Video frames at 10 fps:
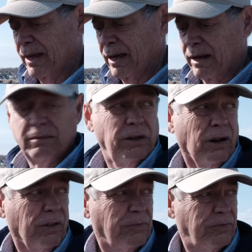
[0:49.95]
you
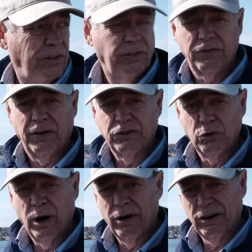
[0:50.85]
know, the fifty-five to
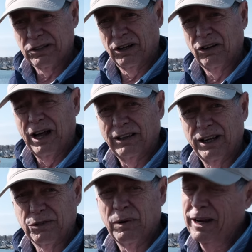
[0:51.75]
two hundred is a lot
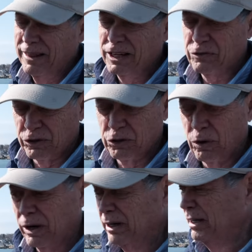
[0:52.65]
less money, that's for
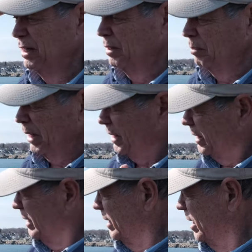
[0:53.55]
sure. But
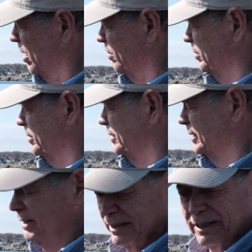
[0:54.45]
you know,
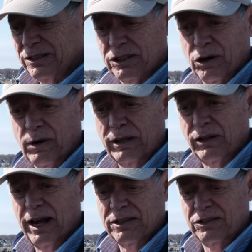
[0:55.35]
this is a great
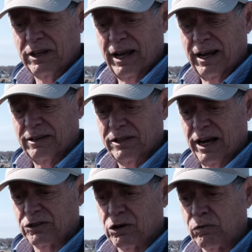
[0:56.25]
lens, and
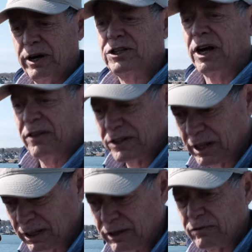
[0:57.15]
the extra reach and the
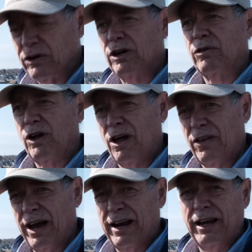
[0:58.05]
teleconverter and all
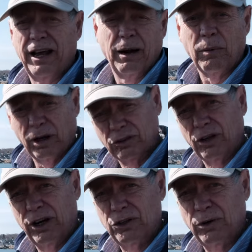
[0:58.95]
that. And I'm also
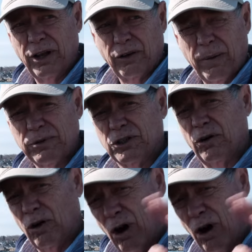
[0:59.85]
going to do another episode